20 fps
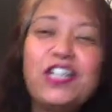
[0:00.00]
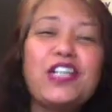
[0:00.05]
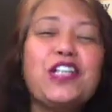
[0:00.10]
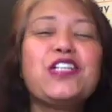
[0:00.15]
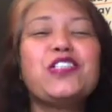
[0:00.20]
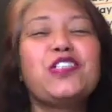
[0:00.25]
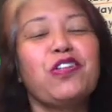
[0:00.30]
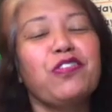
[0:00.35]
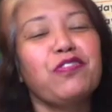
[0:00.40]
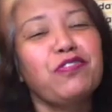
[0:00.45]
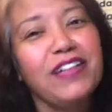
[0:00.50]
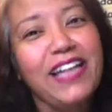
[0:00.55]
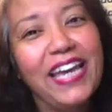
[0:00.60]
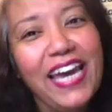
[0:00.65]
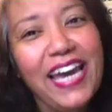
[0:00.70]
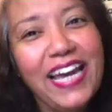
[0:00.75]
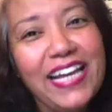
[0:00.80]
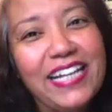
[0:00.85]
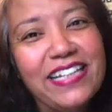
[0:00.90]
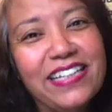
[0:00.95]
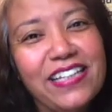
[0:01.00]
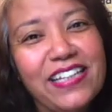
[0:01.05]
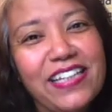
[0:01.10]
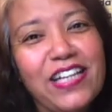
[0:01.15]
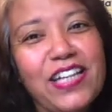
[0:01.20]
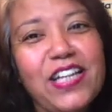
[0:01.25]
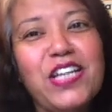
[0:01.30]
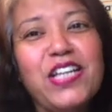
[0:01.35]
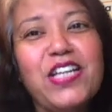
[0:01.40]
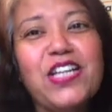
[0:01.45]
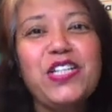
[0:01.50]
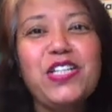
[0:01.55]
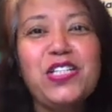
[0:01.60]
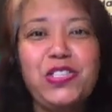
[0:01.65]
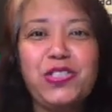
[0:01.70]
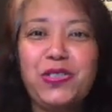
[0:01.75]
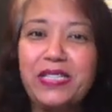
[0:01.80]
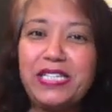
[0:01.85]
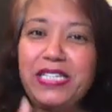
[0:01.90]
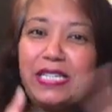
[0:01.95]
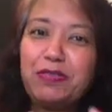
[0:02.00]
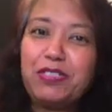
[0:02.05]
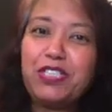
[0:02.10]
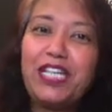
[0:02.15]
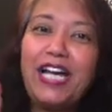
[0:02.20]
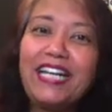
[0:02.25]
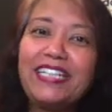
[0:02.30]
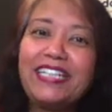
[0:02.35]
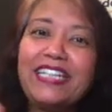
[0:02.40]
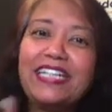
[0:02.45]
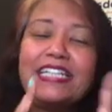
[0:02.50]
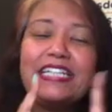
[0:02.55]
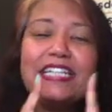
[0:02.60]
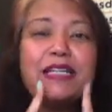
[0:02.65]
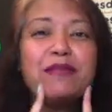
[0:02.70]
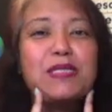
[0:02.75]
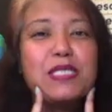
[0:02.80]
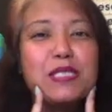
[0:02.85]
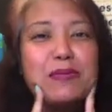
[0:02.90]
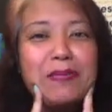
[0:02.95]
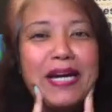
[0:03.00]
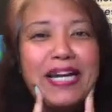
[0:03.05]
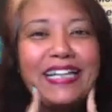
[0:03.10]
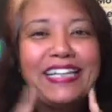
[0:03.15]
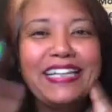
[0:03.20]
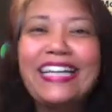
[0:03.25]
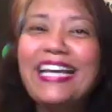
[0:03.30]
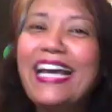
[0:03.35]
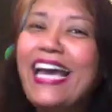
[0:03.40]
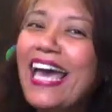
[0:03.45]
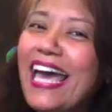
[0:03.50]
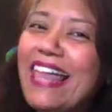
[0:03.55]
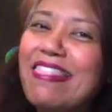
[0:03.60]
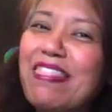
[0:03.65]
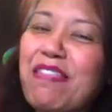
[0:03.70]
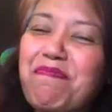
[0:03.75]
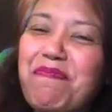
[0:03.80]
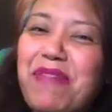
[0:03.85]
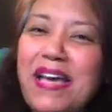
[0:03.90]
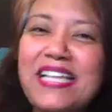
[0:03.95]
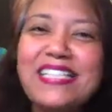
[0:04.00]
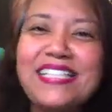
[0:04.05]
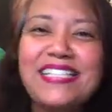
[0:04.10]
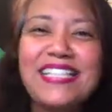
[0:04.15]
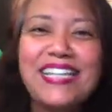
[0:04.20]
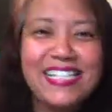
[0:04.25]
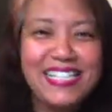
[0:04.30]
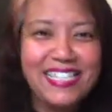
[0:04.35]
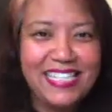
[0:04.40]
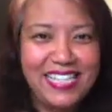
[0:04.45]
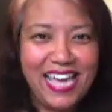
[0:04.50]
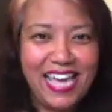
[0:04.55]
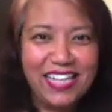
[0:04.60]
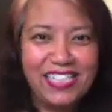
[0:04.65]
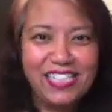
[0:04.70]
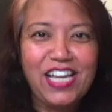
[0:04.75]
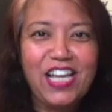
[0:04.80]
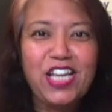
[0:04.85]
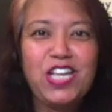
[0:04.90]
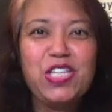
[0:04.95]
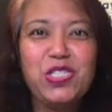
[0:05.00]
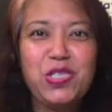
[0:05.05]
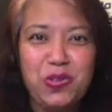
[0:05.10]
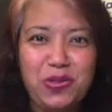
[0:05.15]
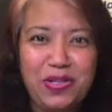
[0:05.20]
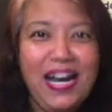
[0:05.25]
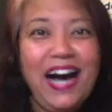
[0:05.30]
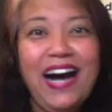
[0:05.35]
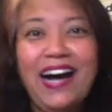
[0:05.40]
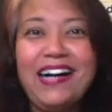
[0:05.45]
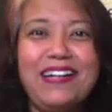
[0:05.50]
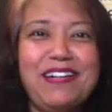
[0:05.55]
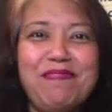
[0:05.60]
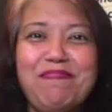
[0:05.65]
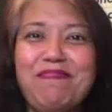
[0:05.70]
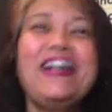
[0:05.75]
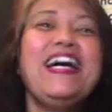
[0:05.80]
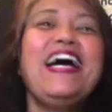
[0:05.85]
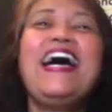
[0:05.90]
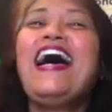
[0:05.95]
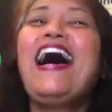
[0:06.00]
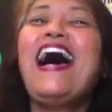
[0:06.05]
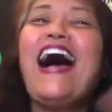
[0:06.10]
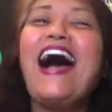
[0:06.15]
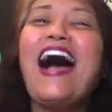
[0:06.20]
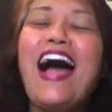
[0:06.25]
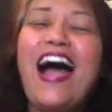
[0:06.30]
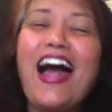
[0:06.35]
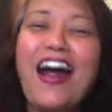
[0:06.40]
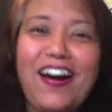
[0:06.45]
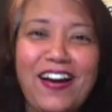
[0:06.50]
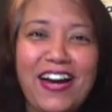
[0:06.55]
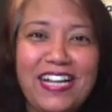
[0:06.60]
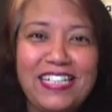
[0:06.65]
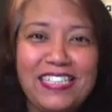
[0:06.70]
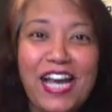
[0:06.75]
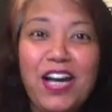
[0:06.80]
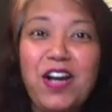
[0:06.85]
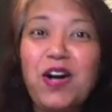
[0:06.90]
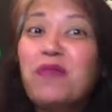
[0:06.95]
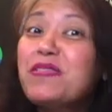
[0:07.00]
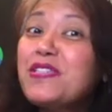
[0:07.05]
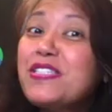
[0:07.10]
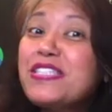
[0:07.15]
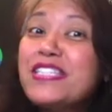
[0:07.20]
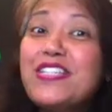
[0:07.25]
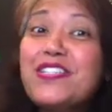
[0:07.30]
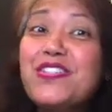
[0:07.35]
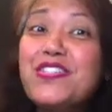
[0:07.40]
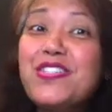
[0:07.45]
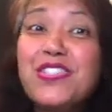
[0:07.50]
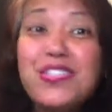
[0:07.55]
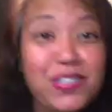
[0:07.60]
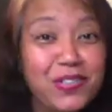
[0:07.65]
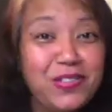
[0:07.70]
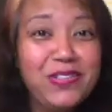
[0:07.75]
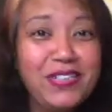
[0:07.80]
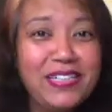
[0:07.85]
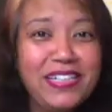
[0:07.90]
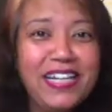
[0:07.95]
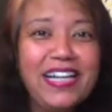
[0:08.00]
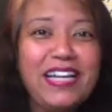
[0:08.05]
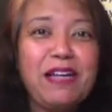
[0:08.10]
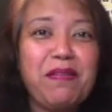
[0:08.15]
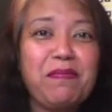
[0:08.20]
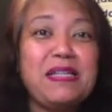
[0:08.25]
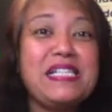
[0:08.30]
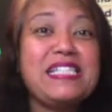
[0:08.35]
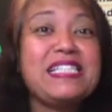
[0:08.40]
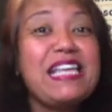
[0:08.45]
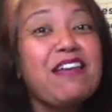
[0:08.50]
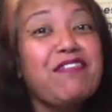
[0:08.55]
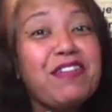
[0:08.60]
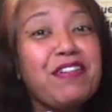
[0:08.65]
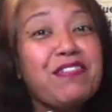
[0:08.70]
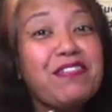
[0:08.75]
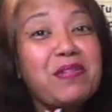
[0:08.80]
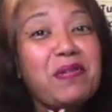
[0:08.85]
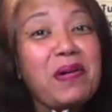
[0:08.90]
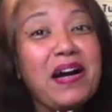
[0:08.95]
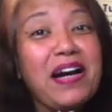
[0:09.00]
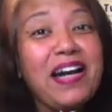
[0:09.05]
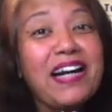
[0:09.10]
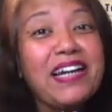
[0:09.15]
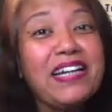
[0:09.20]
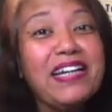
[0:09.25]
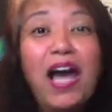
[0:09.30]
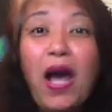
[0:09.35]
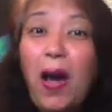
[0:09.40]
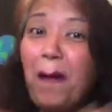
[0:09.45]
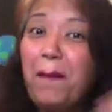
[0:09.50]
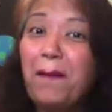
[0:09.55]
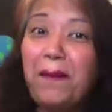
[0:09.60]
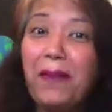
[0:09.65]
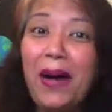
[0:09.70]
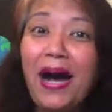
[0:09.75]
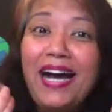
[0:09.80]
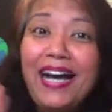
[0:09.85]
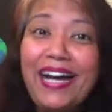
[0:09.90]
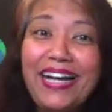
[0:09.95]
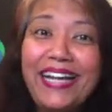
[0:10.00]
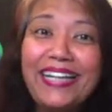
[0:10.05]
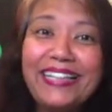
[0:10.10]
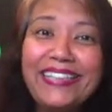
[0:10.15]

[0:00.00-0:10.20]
don't forget to keep shining, keep smiling, and the best is yet to come. Alright, I hope to see you soon. Be safe everyone. Bye.